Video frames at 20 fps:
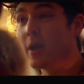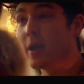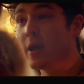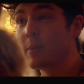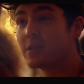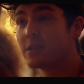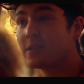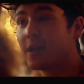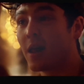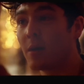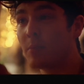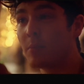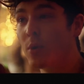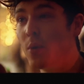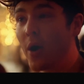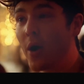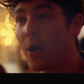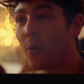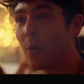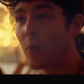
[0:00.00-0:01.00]
Luke
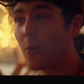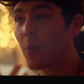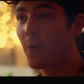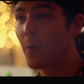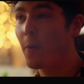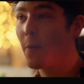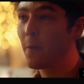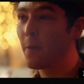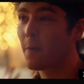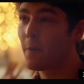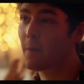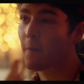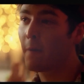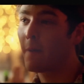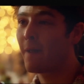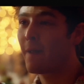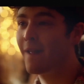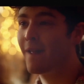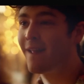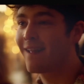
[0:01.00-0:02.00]
approaches him and persuades
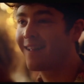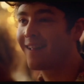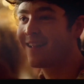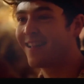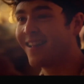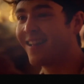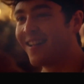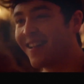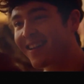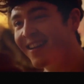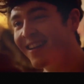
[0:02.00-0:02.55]
him to flirt with